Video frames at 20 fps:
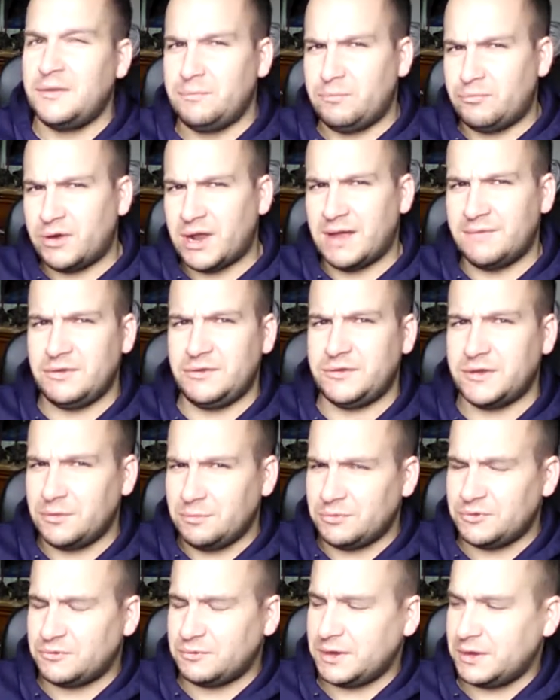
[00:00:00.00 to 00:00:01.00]
private
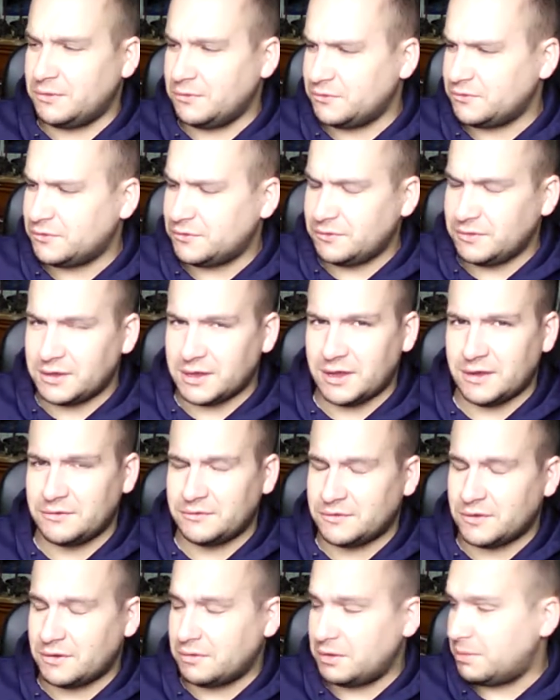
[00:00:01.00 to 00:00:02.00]
joke between us,
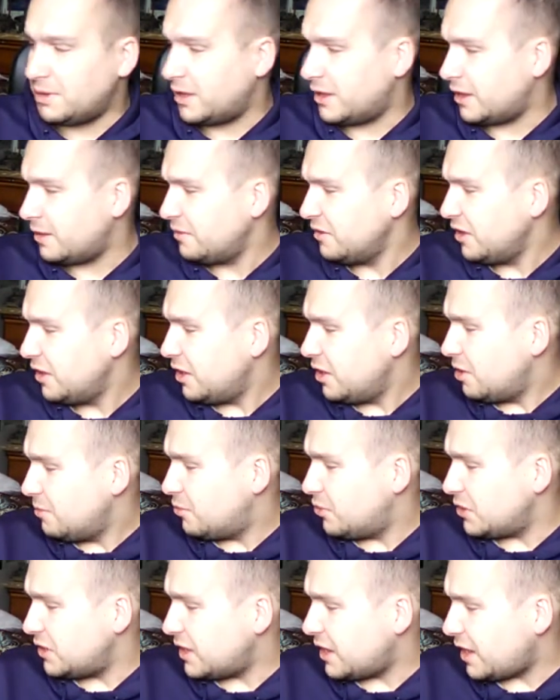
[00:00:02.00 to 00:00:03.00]
guys. Sorry about that.
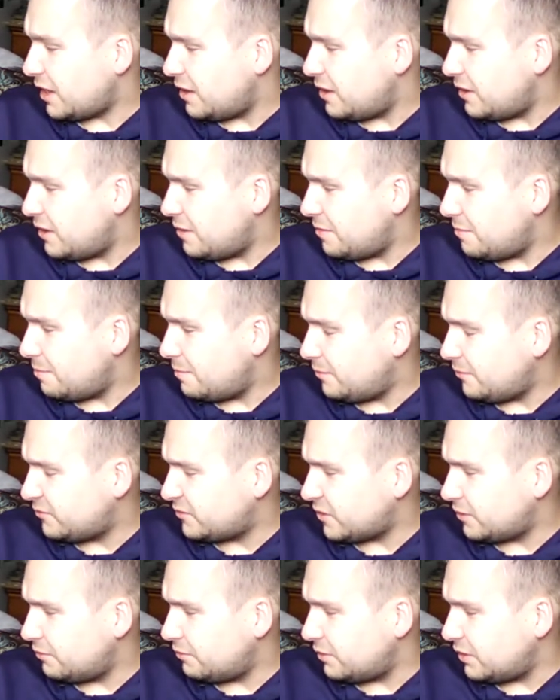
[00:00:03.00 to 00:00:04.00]
But yeah,
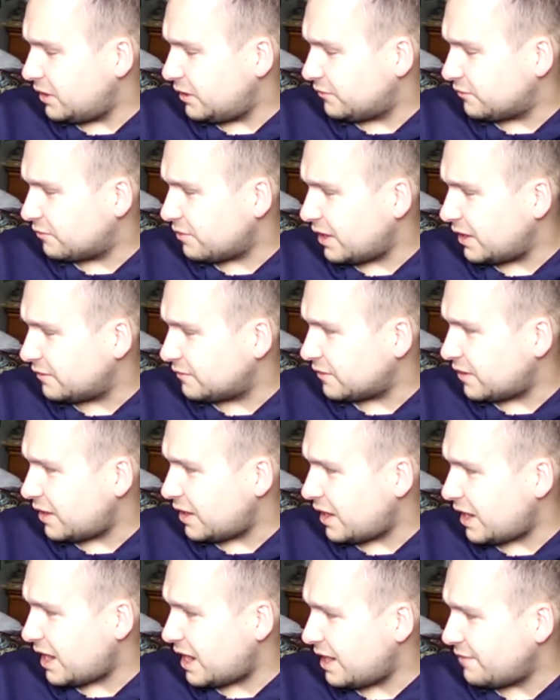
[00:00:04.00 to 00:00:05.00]
so it's great.
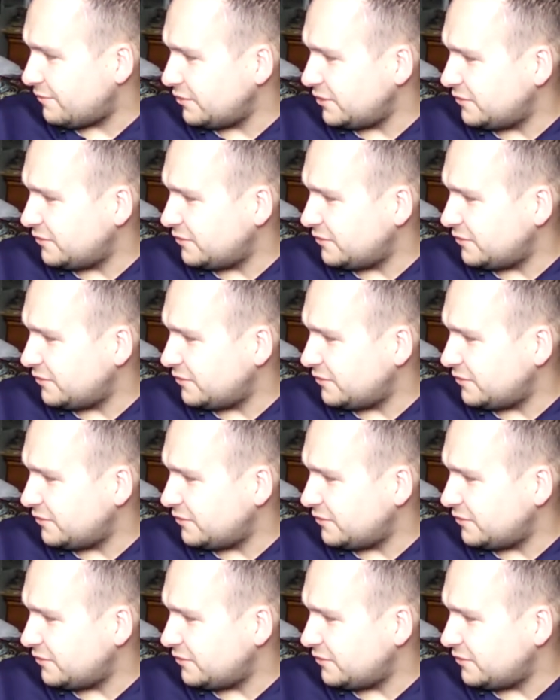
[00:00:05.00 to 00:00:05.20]
I haven't